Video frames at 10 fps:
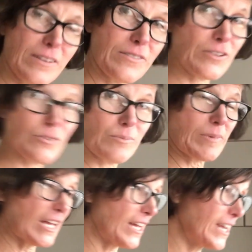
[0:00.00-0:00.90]
so
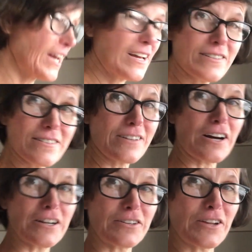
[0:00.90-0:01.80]
Makenna has
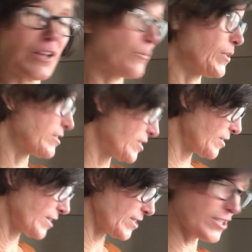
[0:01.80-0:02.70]
gotten a wheelchair
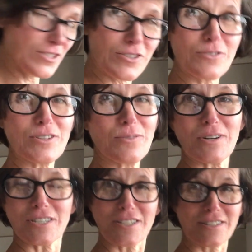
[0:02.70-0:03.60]
that she's using while
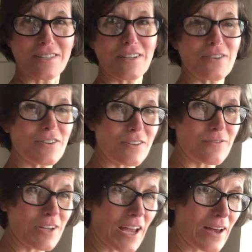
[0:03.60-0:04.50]
she's in here in
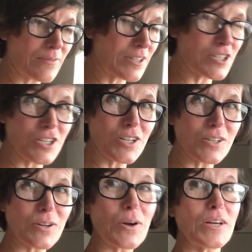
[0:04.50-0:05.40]
rehab because she
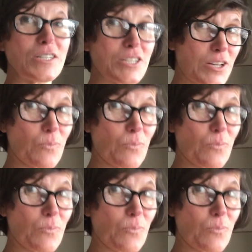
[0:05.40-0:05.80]
can